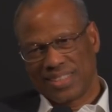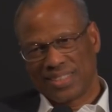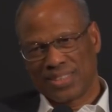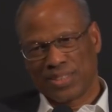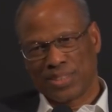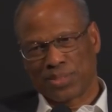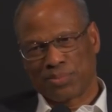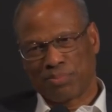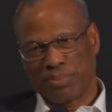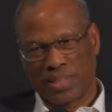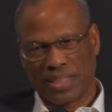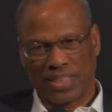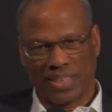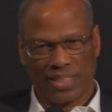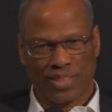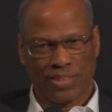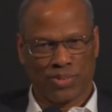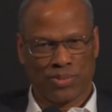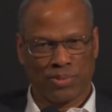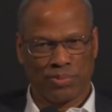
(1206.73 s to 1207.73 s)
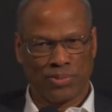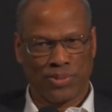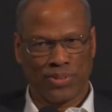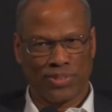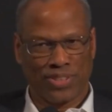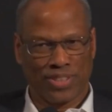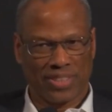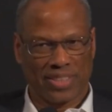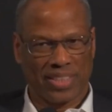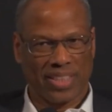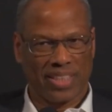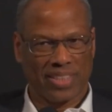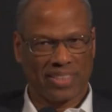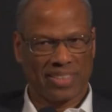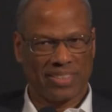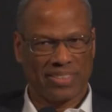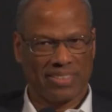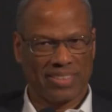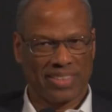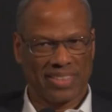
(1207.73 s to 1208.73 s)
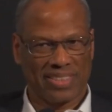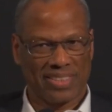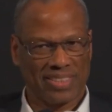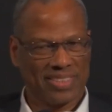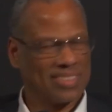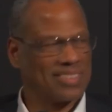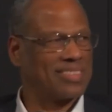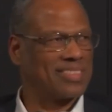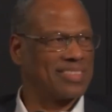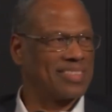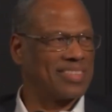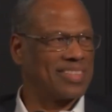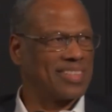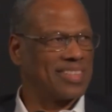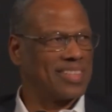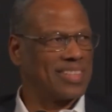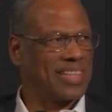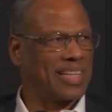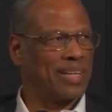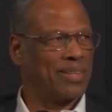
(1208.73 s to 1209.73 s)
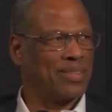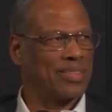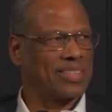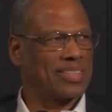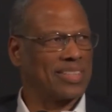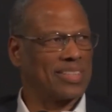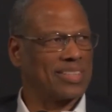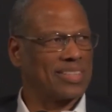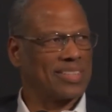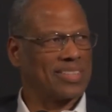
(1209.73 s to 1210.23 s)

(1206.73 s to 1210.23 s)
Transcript: just played intramural soccer, and that was it.